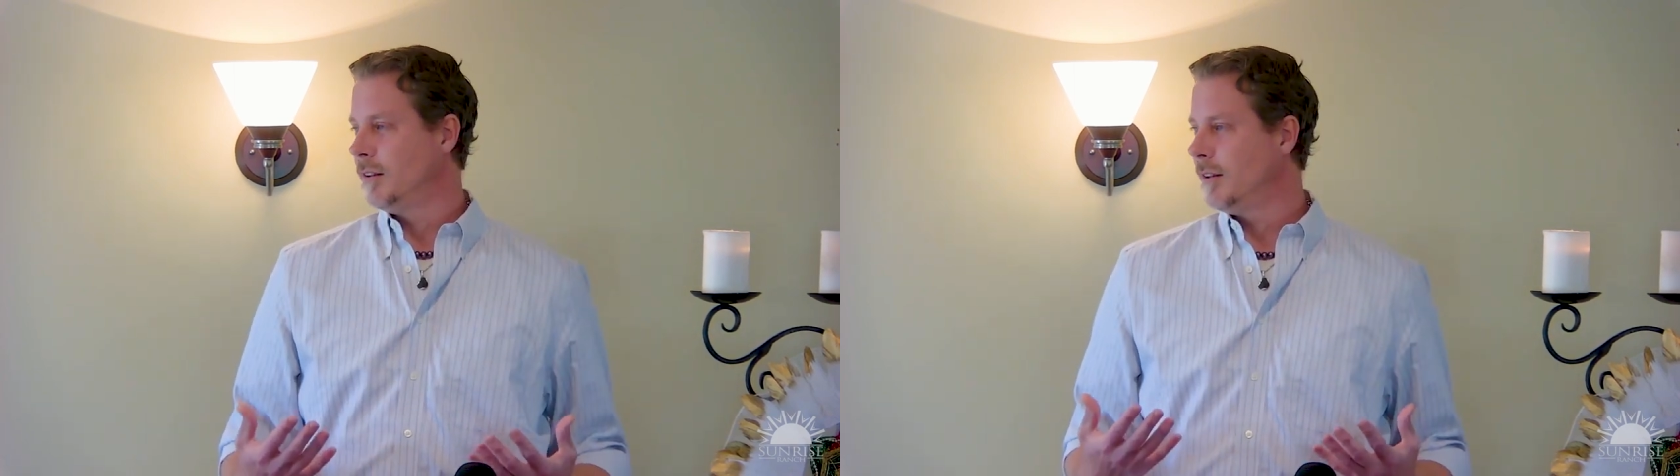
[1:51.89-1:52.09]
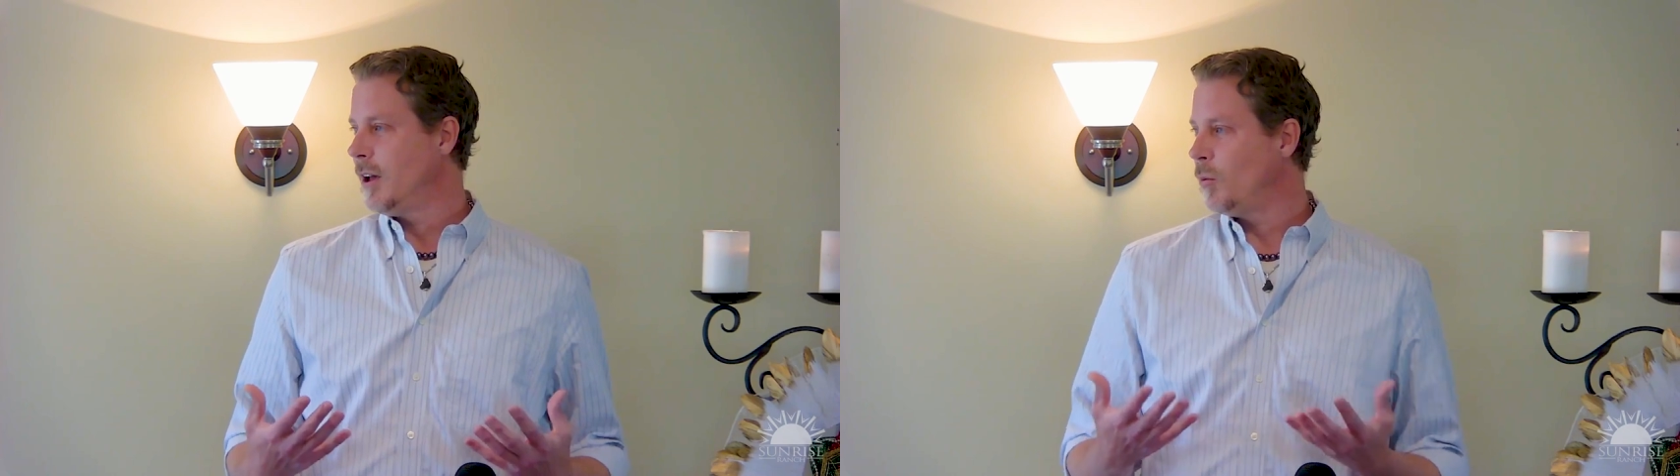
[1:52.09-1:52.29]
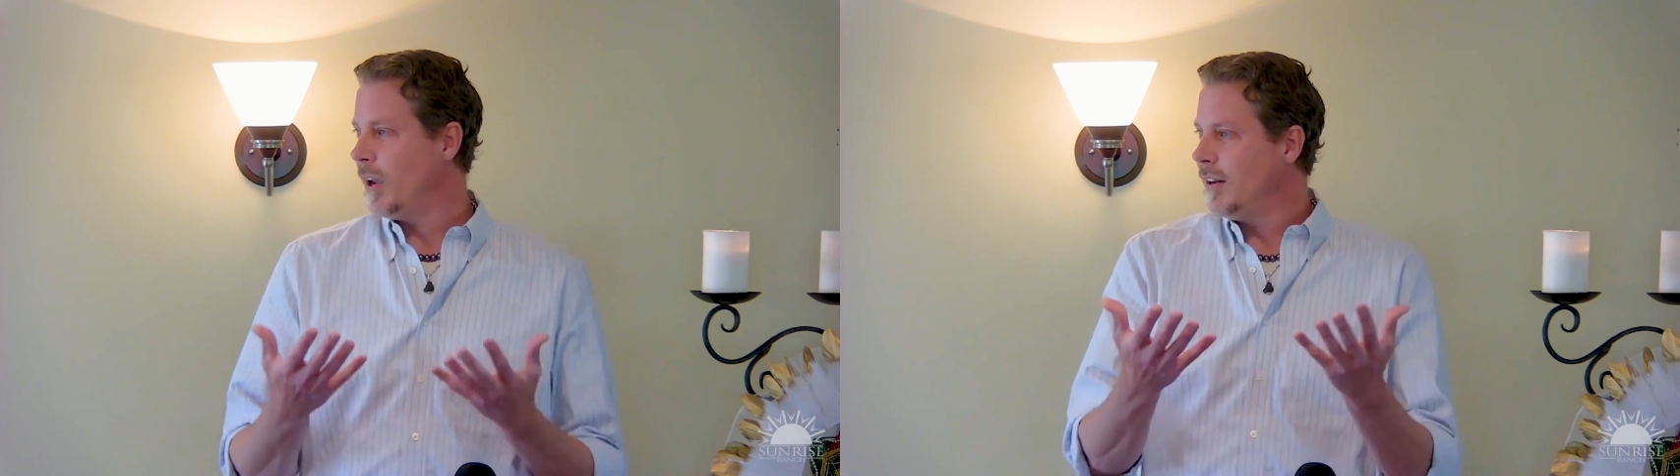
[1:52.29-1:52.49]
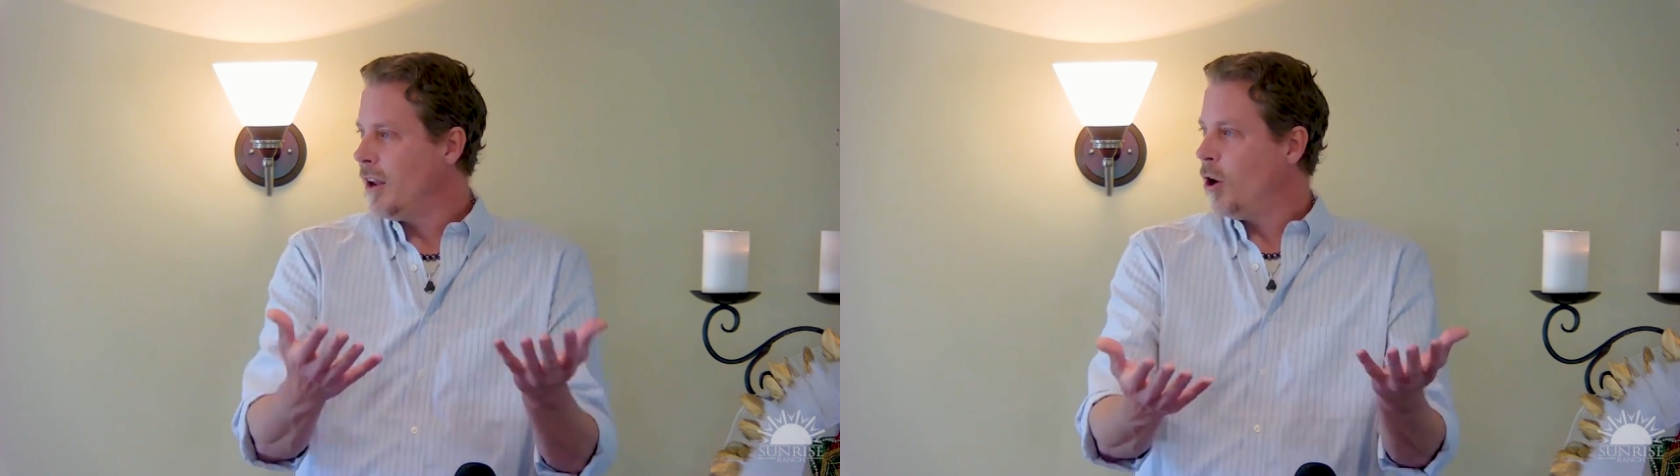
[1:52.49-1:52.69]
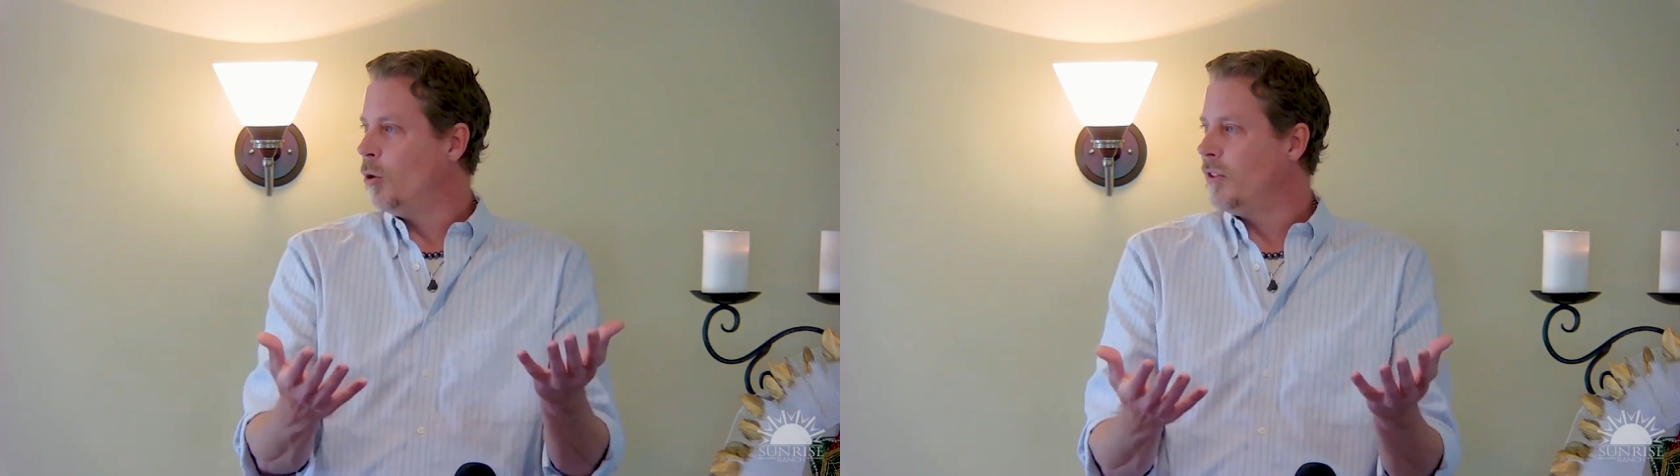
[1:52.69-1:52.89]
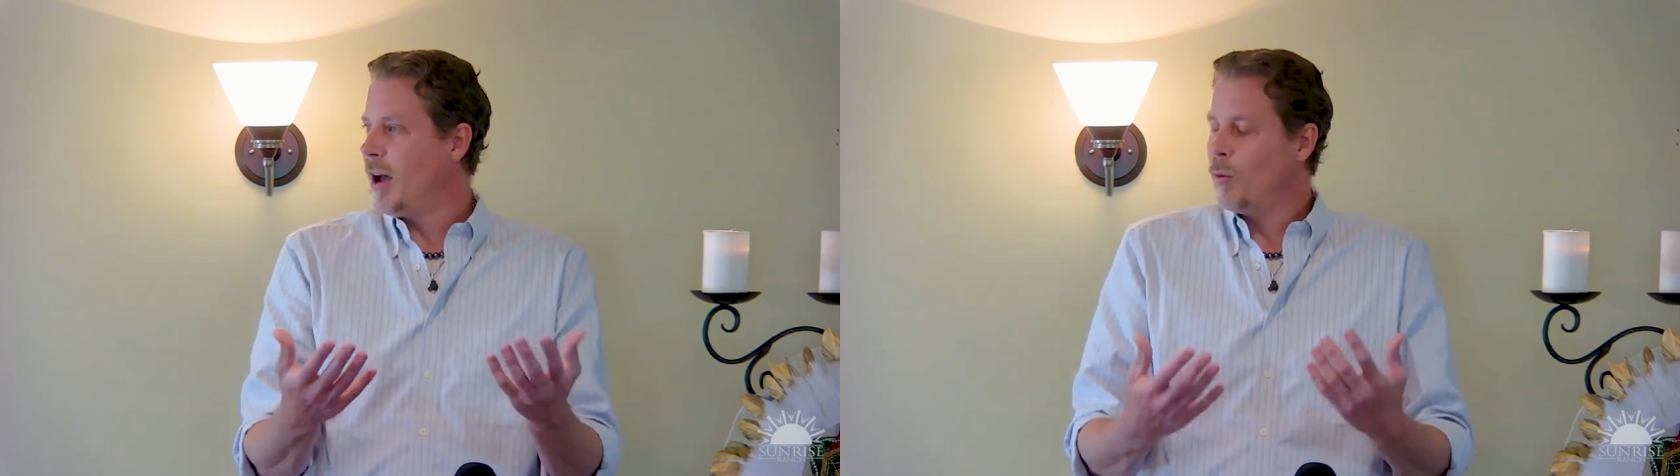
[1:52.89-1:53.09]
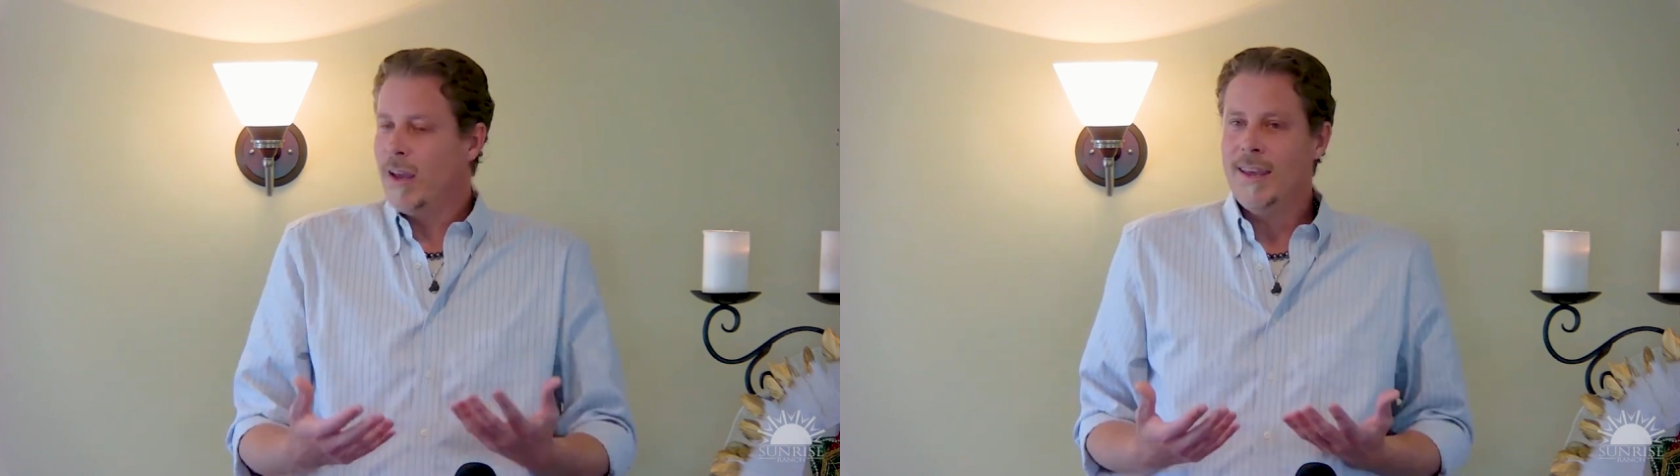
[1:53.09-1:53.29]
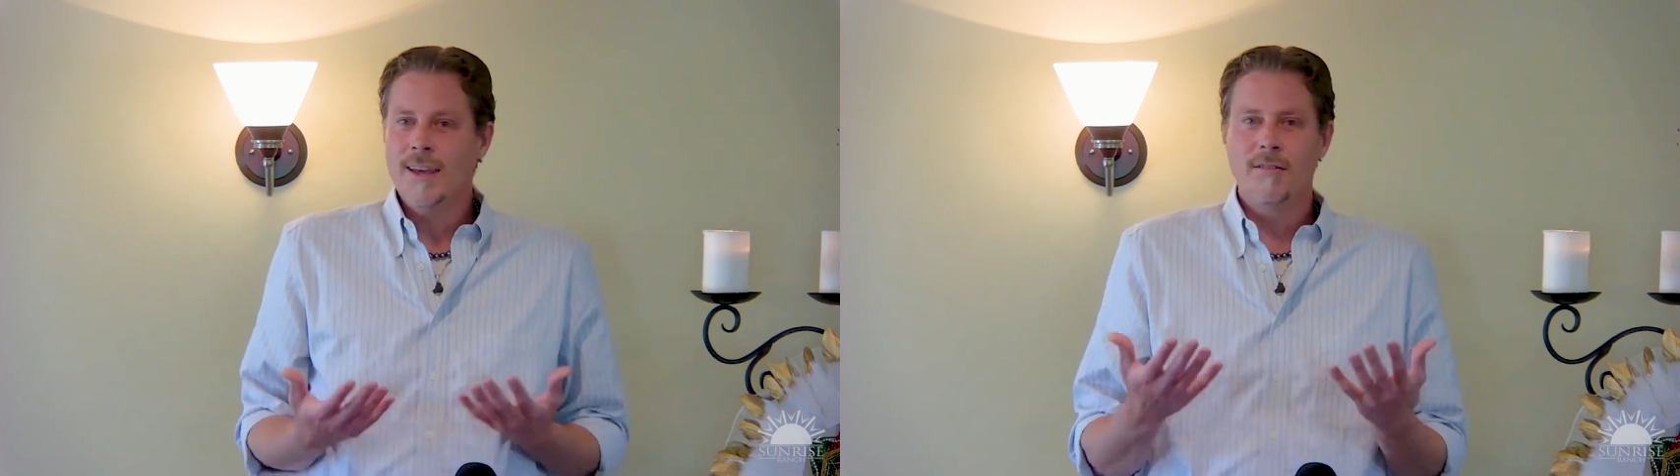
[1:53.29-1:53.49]
that we know, that we
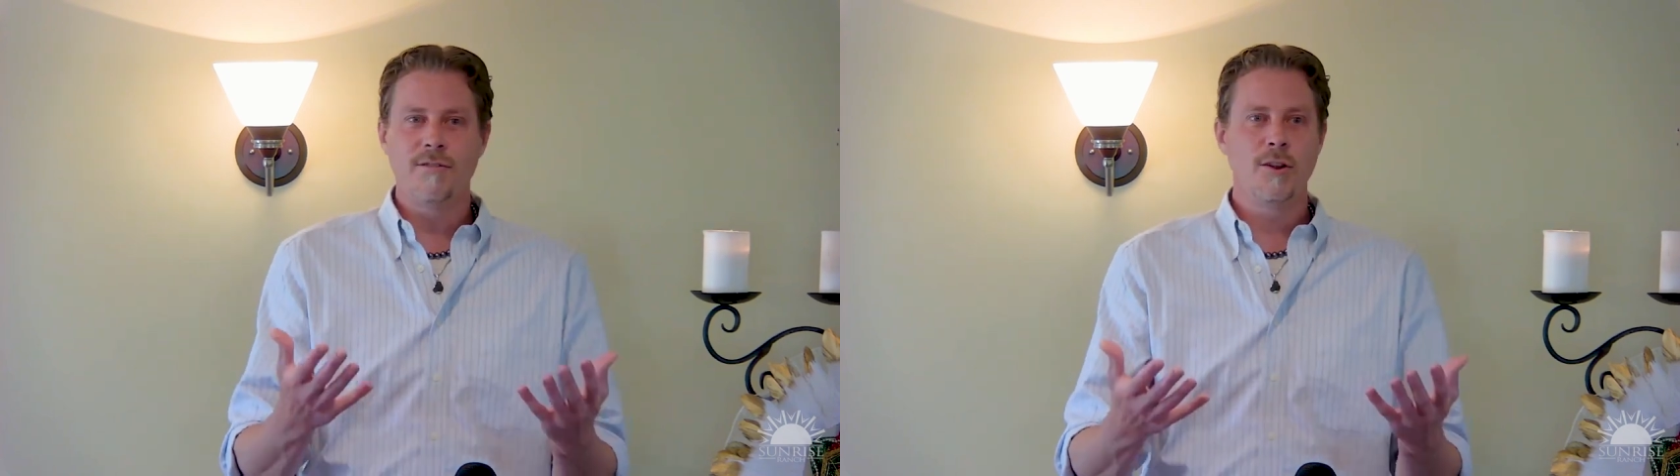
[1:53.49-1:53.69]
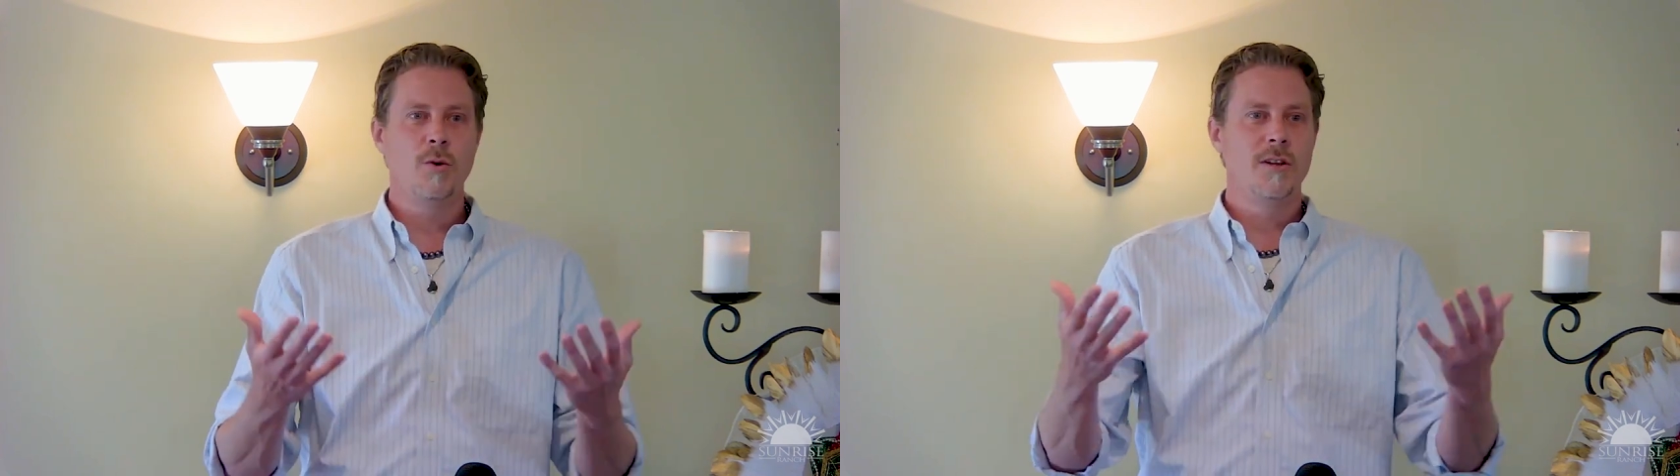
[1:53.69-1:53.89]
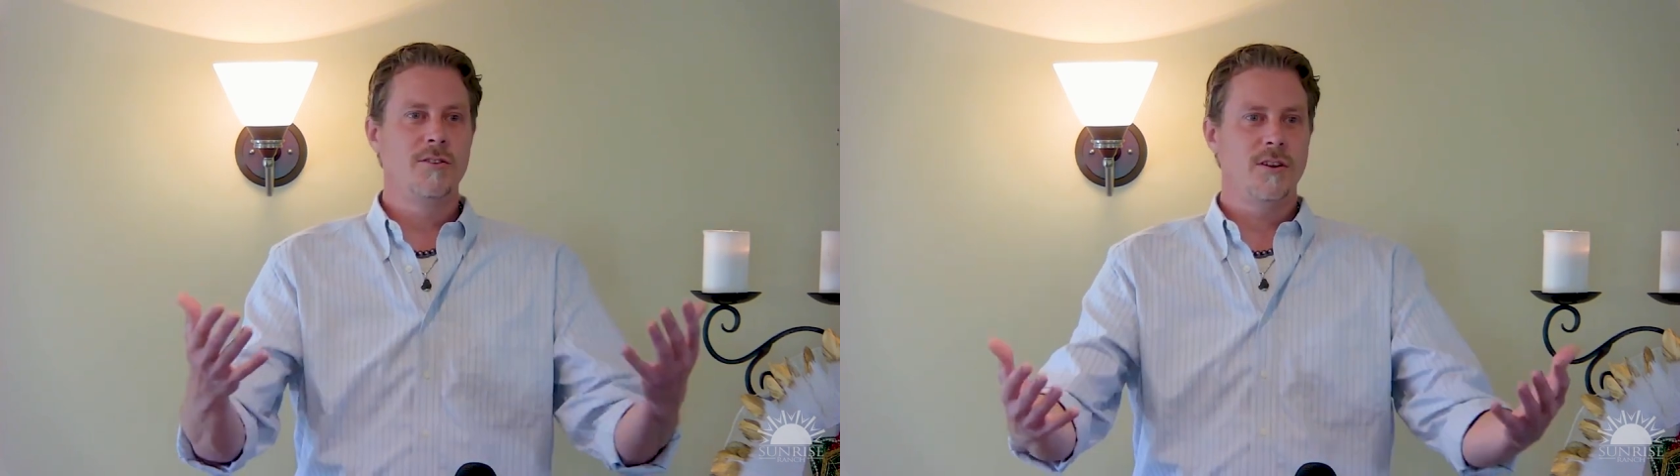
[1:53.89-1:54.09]
influence